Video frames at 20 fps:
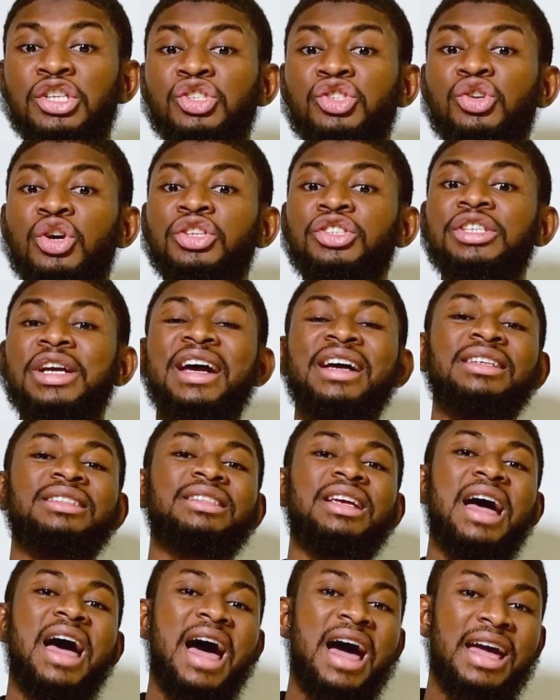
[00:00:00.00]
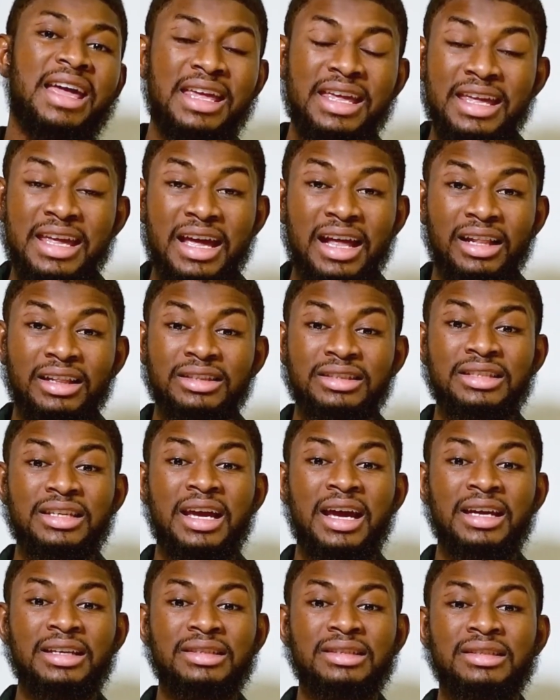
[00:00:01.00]
such as
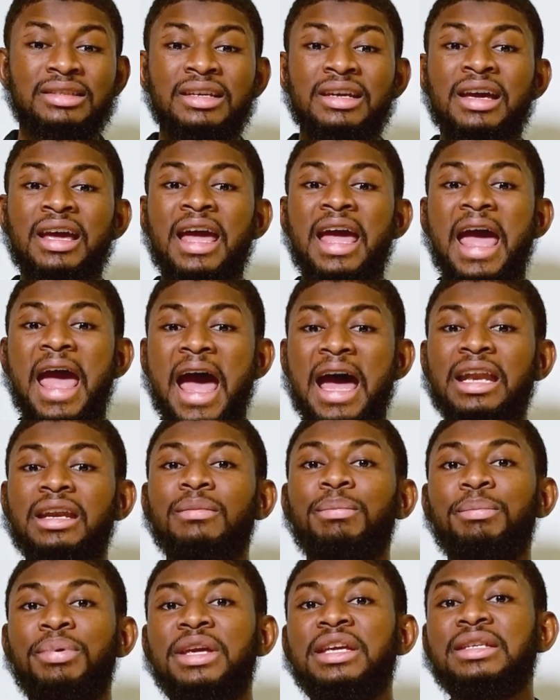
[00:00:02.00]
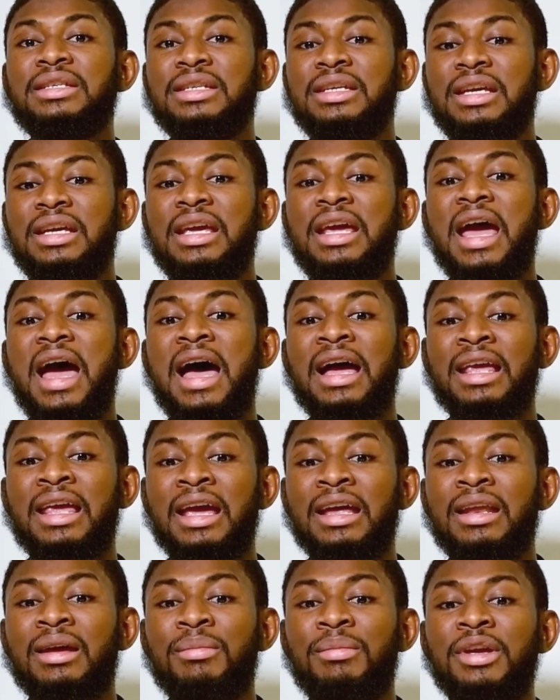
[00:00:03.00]
IELTS, and PTE
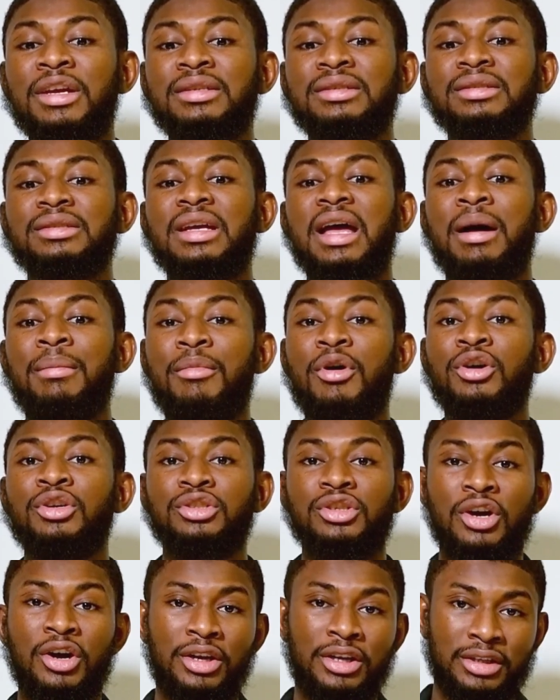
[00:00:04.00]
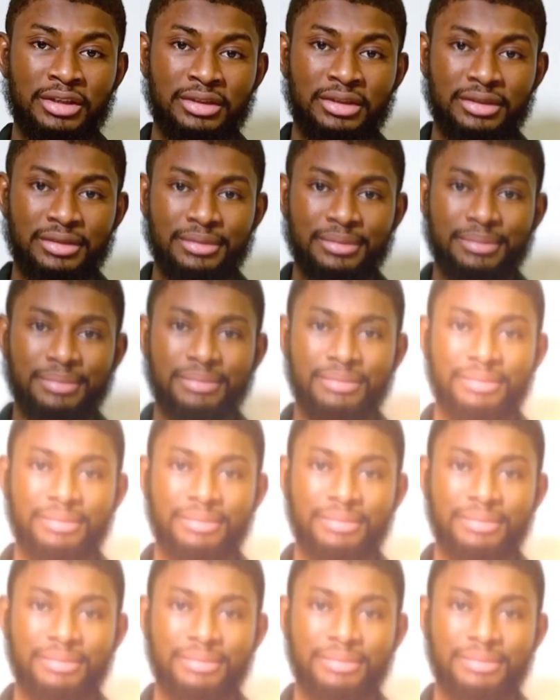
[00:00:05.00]
academics amongst others.